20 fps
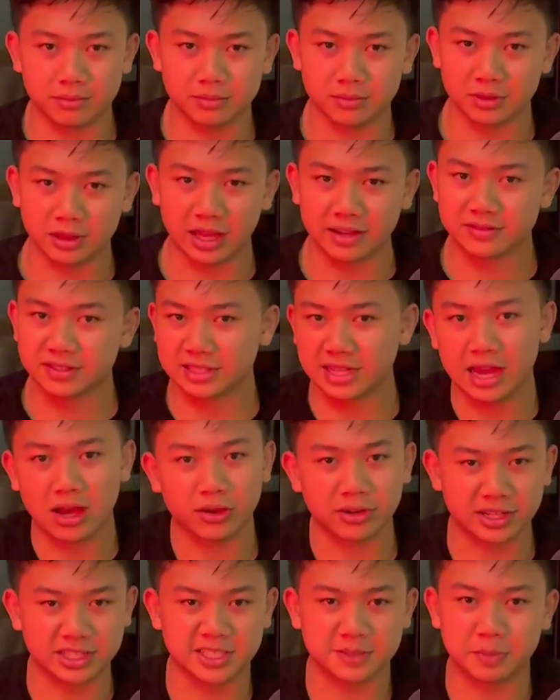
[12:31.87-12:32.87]
lifestyle
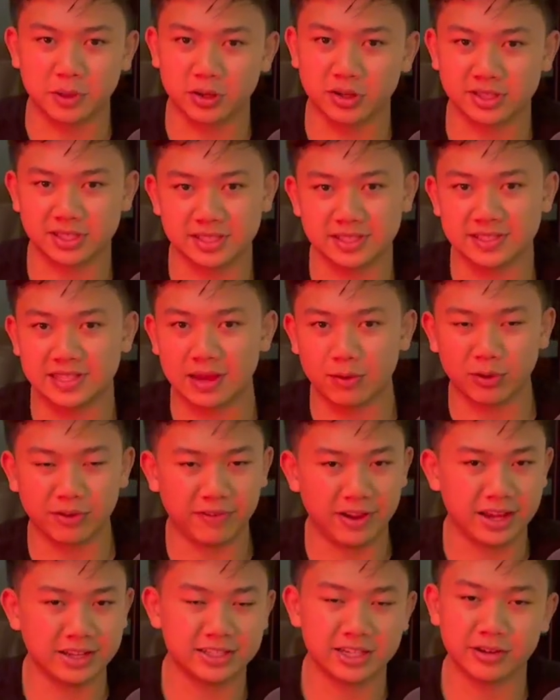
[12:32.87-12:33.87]
and experiences that we've
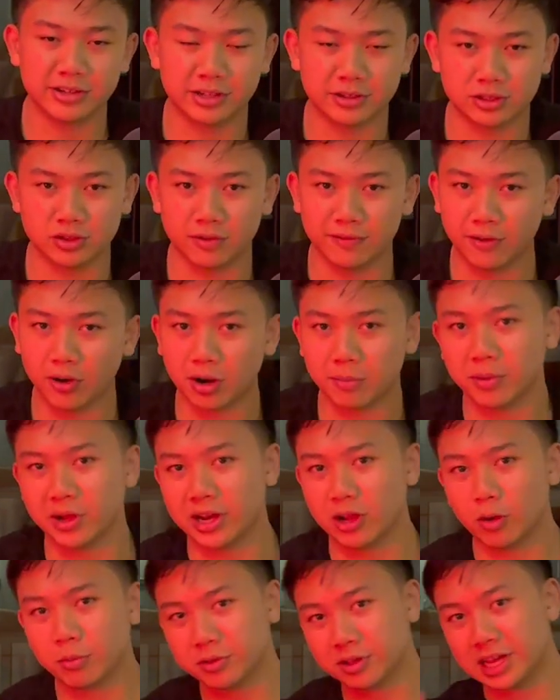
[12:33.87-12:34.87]
had down here so far. But I
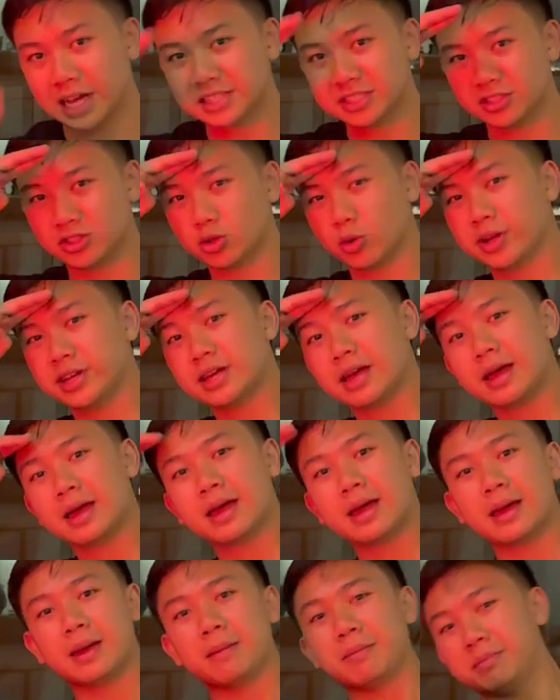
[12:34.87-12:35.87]
hope you guys enjoyed.
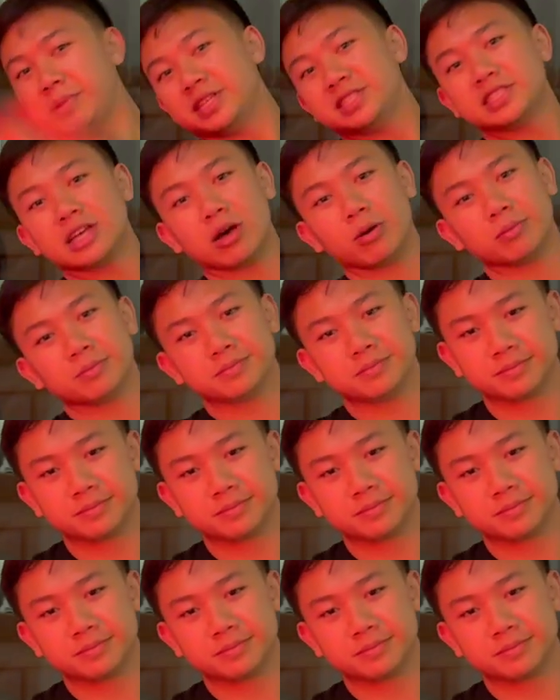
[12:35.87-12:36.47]
Peace out.